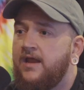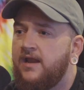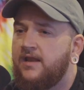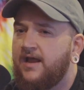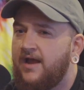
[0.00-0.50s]

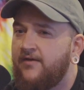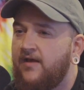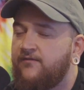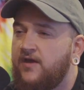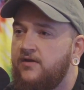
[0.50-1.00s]

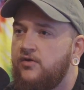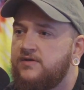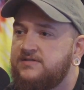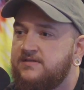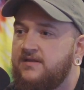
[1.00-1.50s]
I've kind of
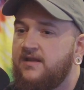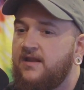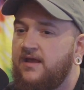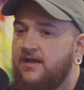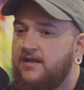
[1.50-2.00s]
noticed,
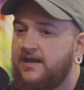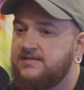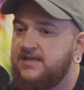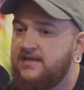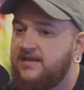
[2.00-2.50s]
like I
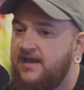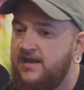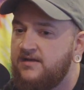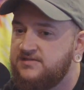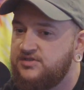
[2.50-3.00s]
said,
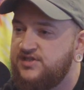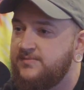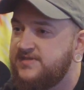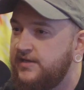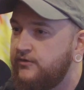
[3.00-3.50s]
Chaos
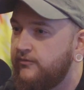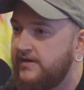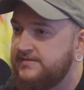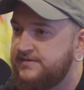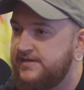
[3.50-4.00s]
seems
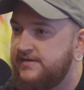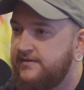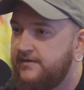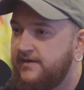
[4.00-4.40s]
interested in